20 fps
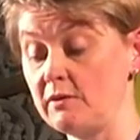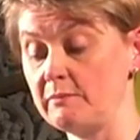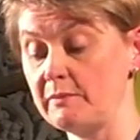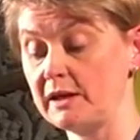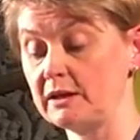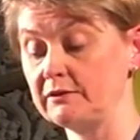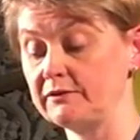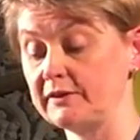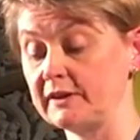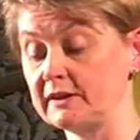in
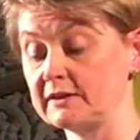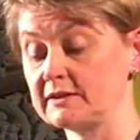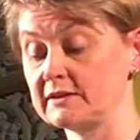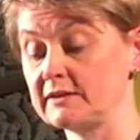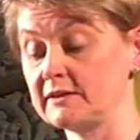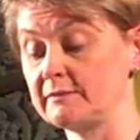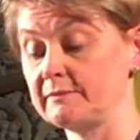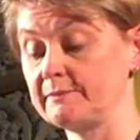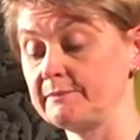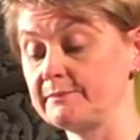
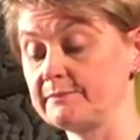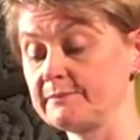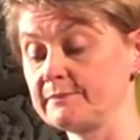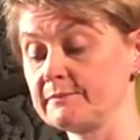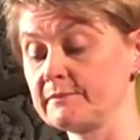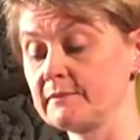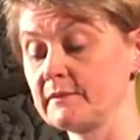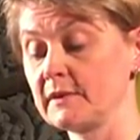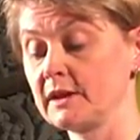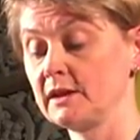Belfast.
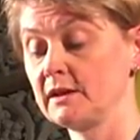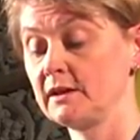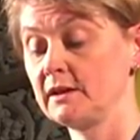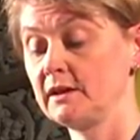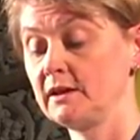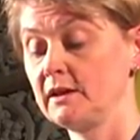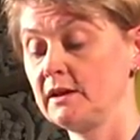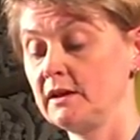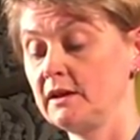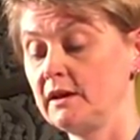
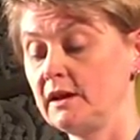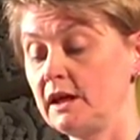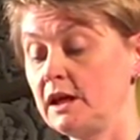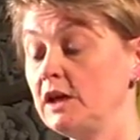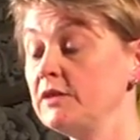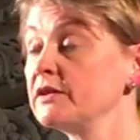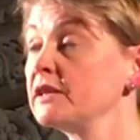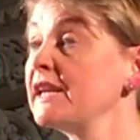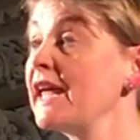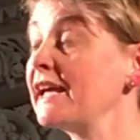And
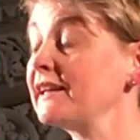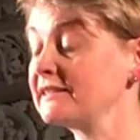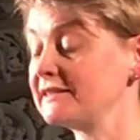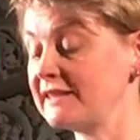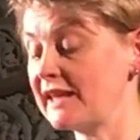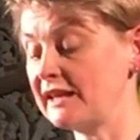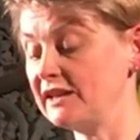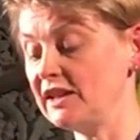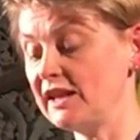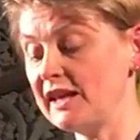over the
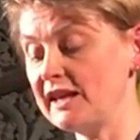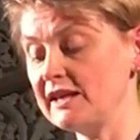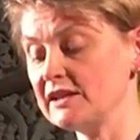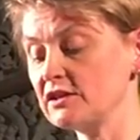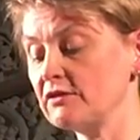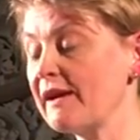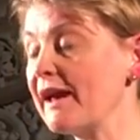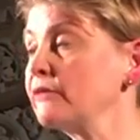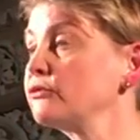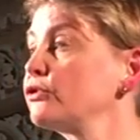next 10
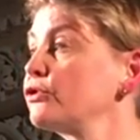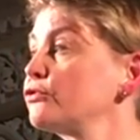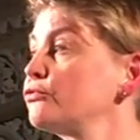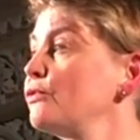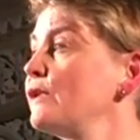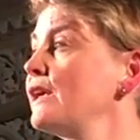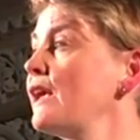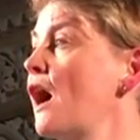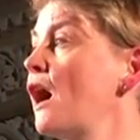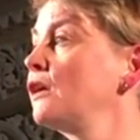years, around
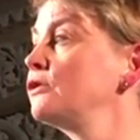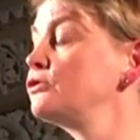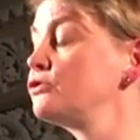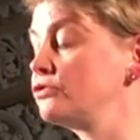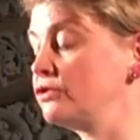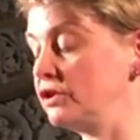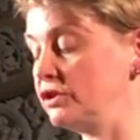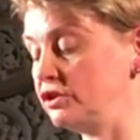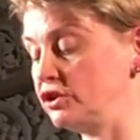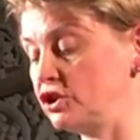
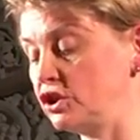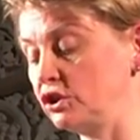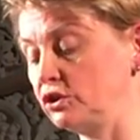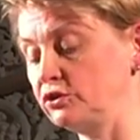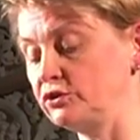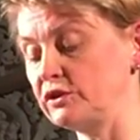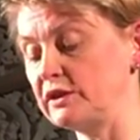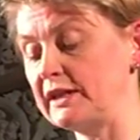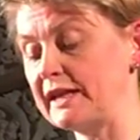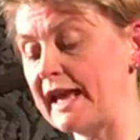300
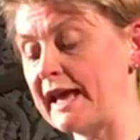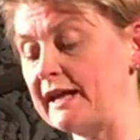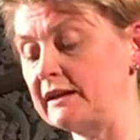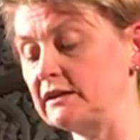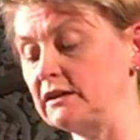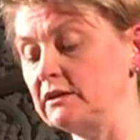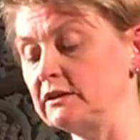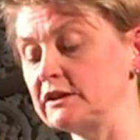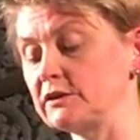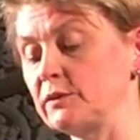children and
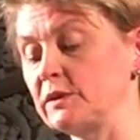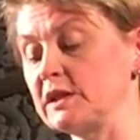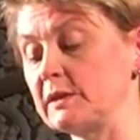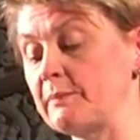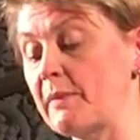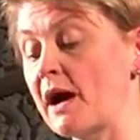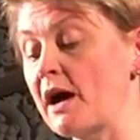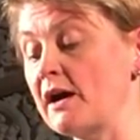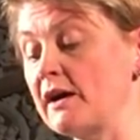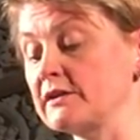adults were to
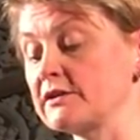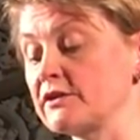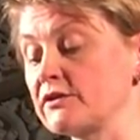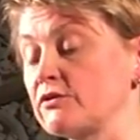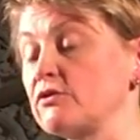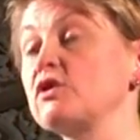pass